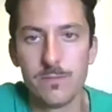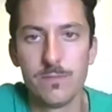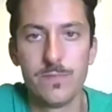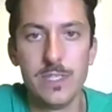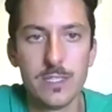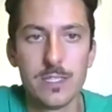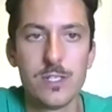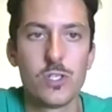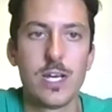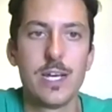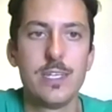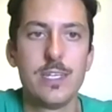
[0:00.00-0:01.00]
vintage
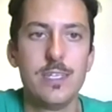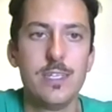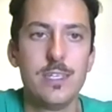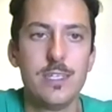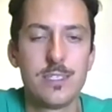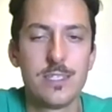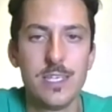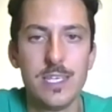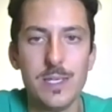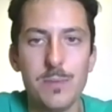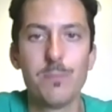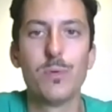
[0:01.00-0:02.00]
I
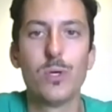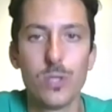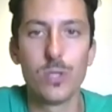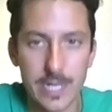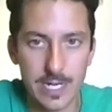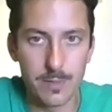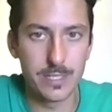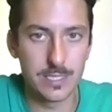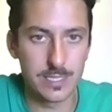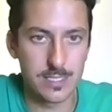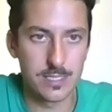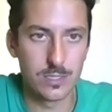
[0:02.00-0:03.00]
see more companies
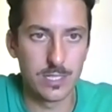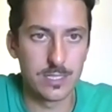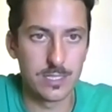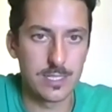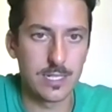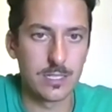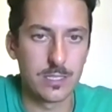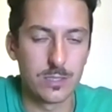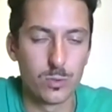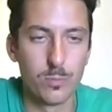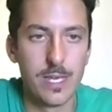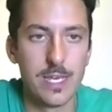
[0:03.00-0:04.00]
that start
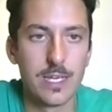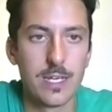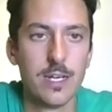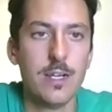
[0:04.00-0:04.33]
to make